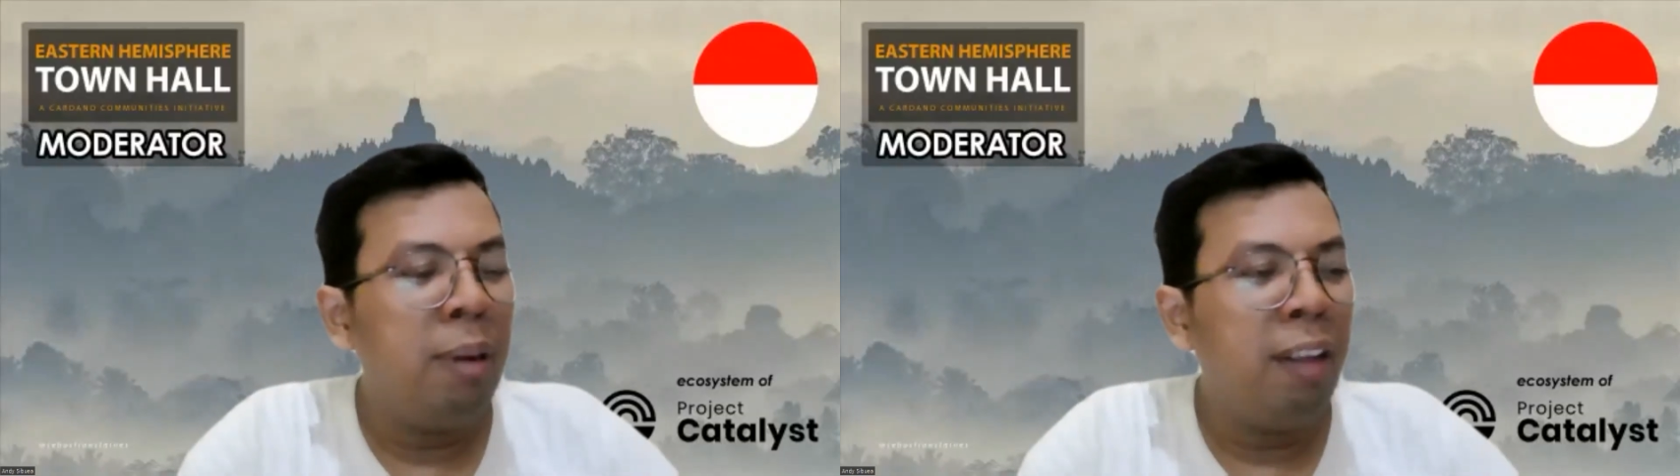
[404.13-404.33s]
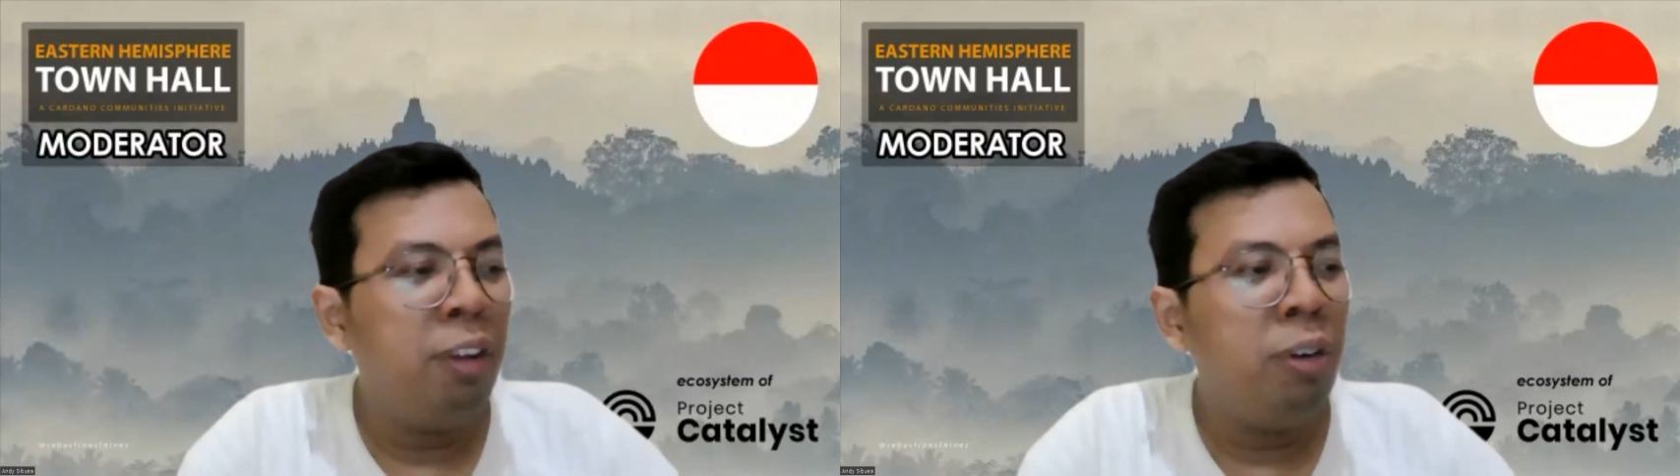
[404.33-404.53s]

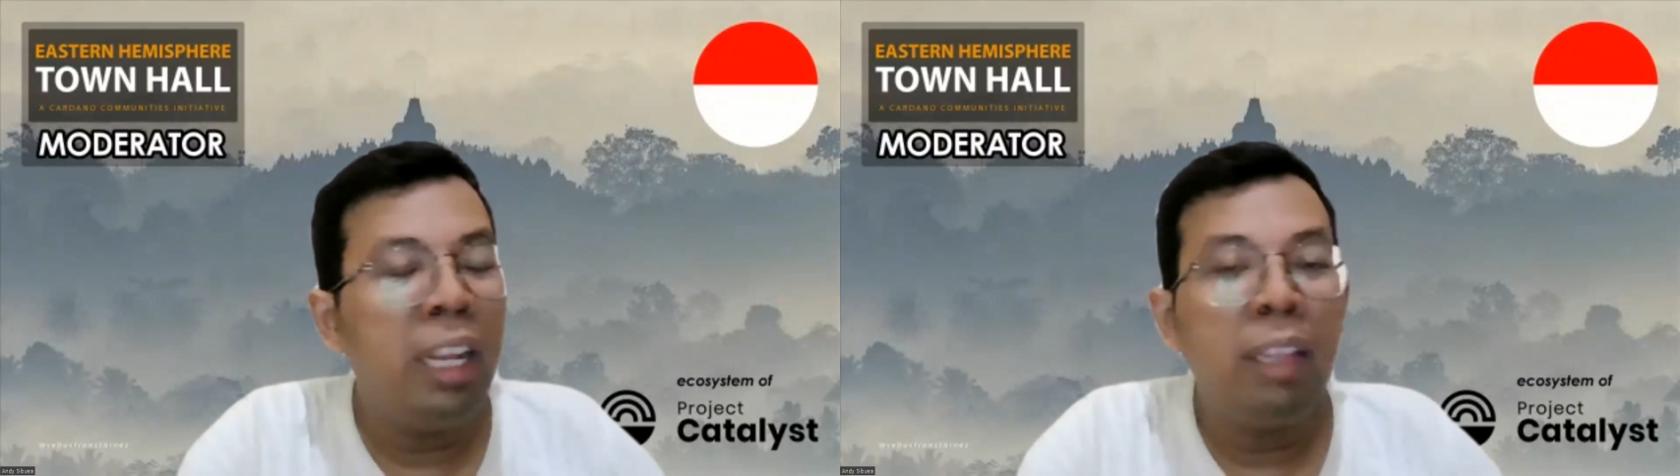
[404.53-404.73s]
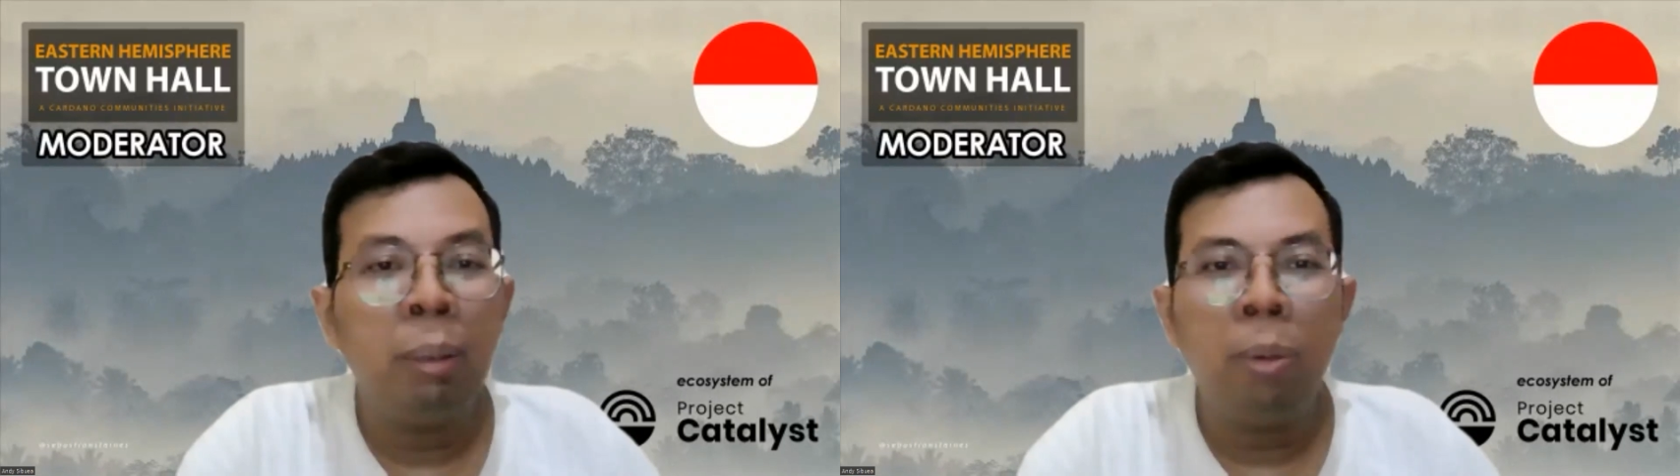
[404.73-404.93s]
I believe
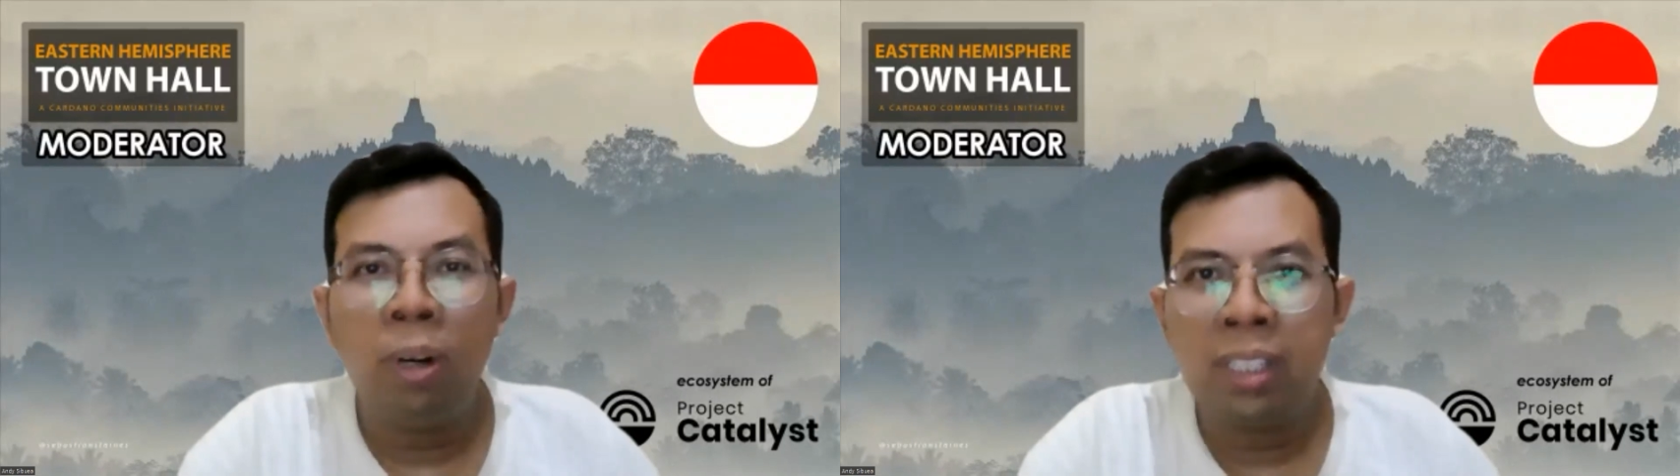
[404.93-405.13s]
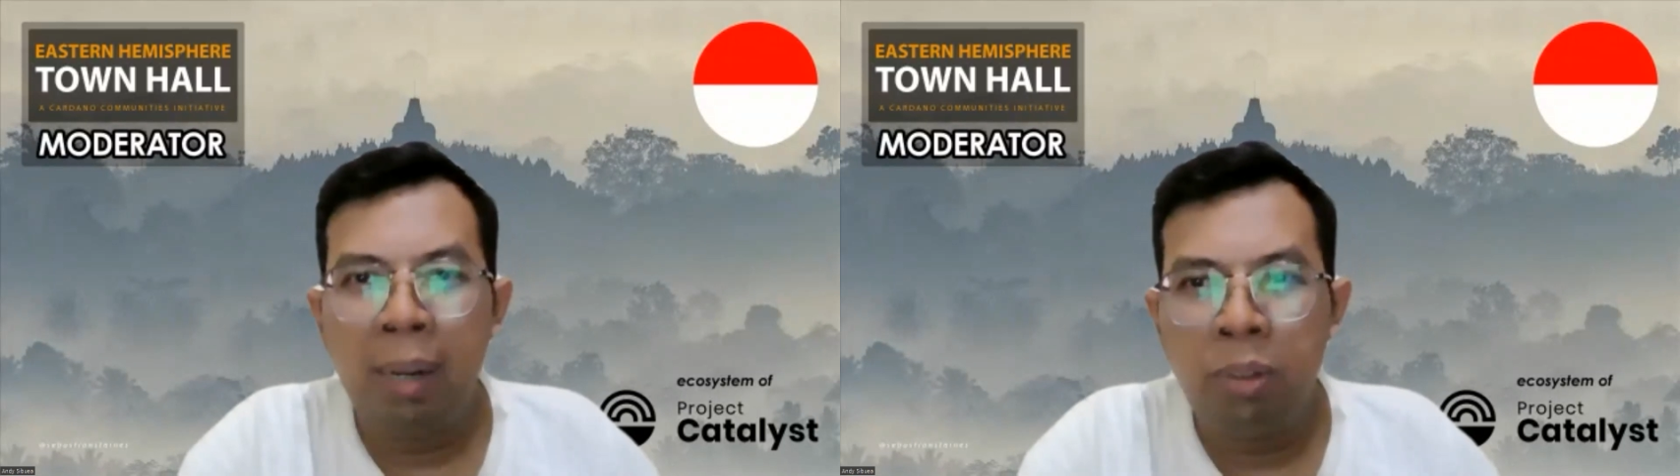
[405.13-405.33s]
you need
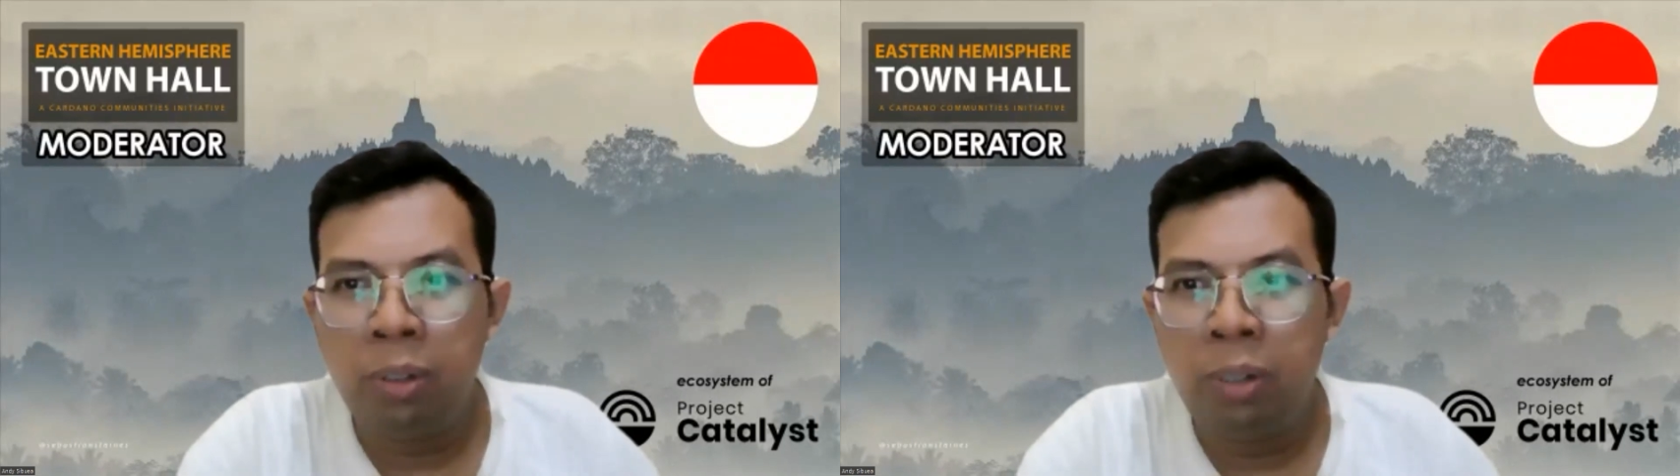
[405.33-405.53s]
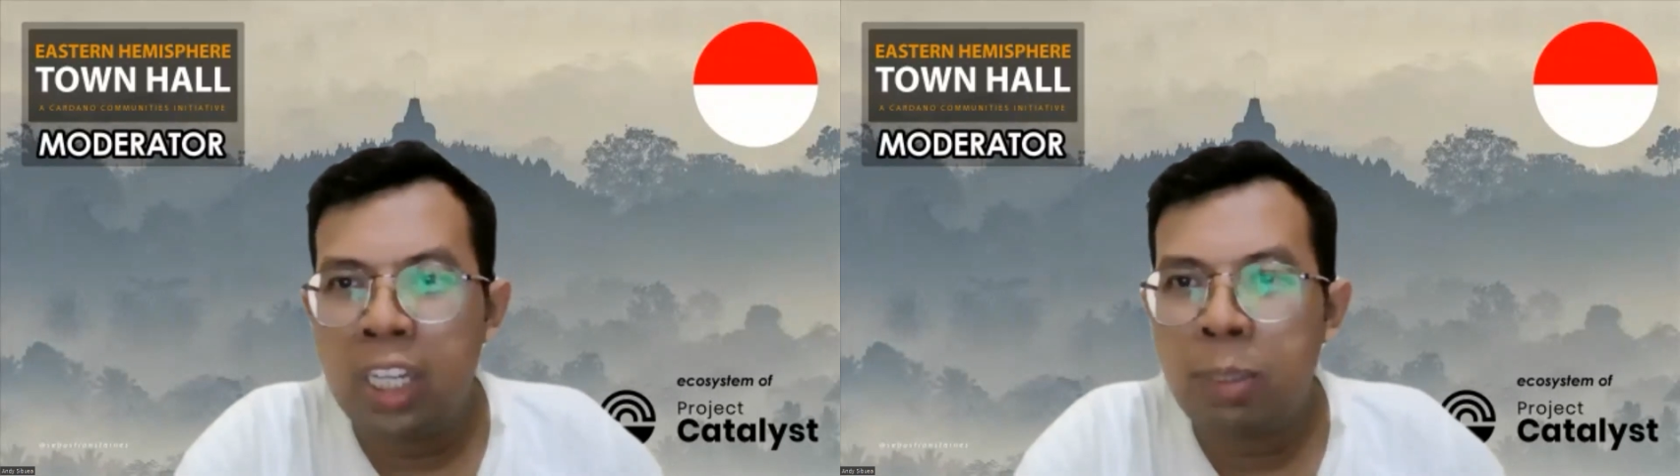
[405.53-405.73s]
more
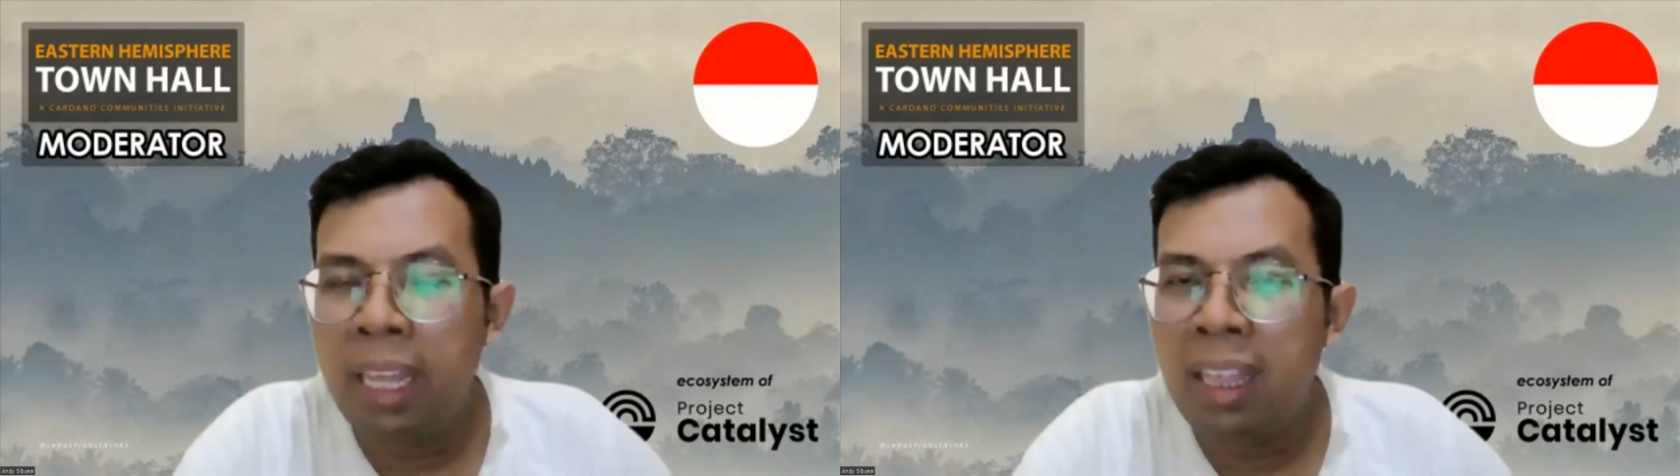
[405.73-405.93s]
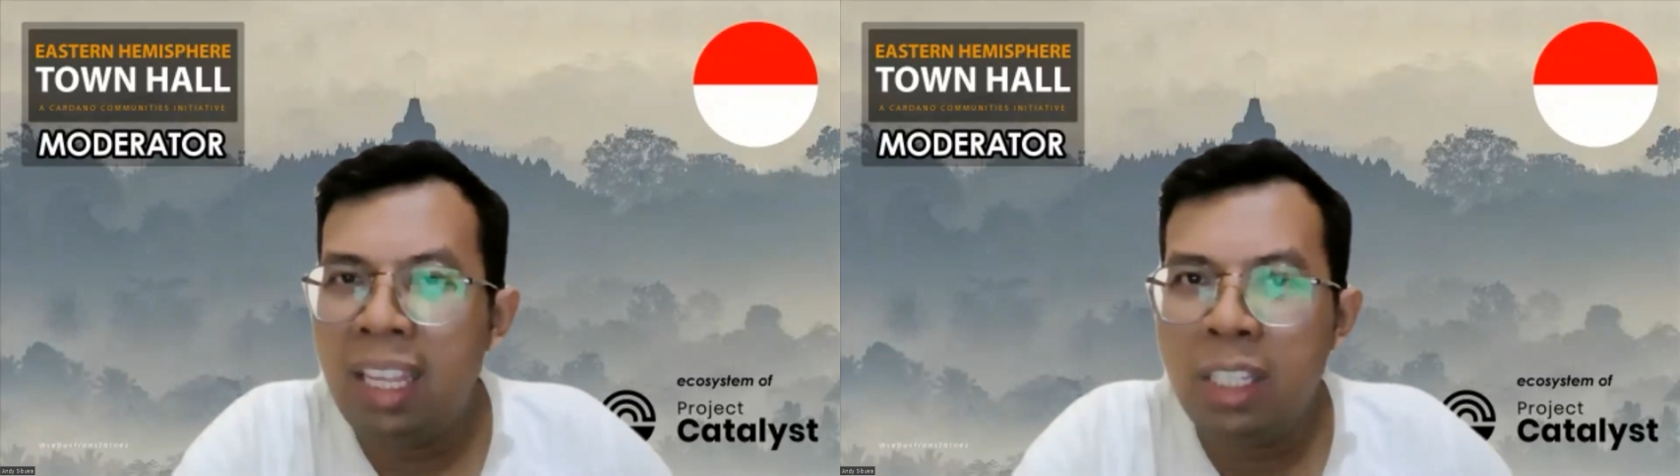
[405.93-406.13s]
time to
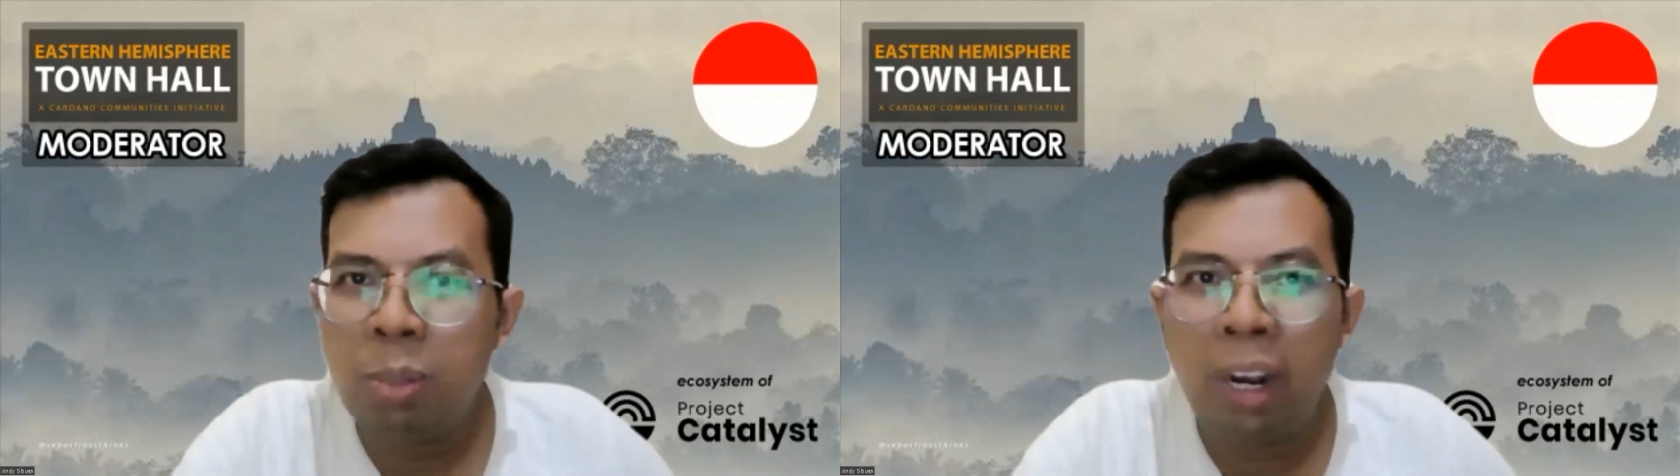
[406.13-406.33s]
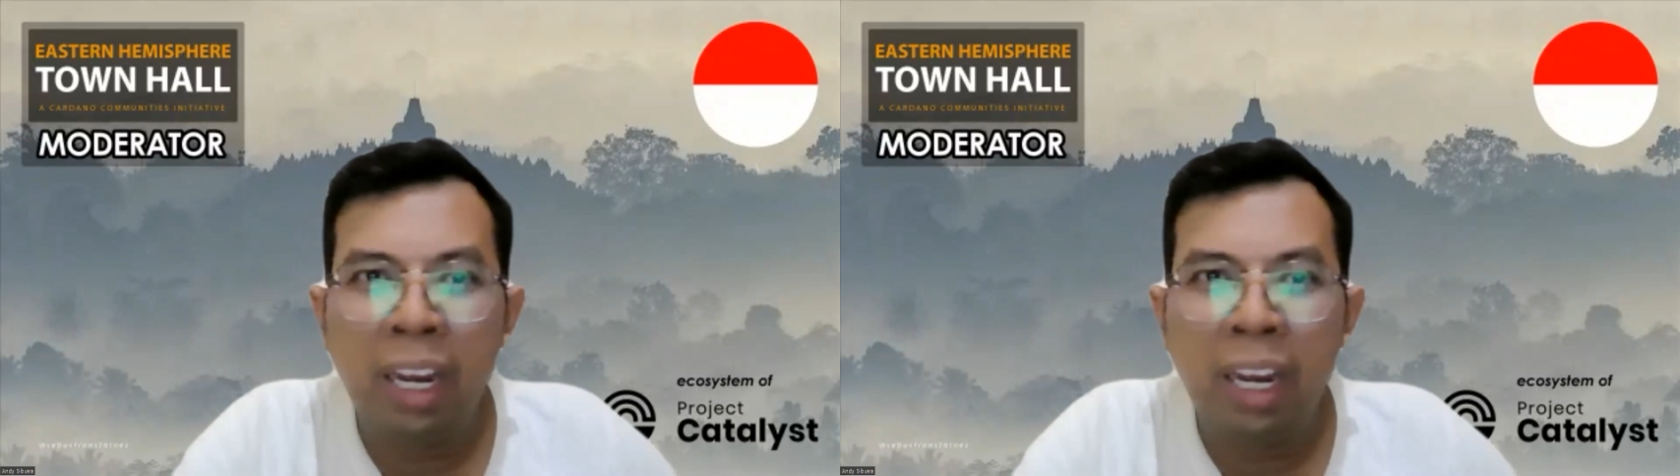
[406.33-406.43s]
explain this.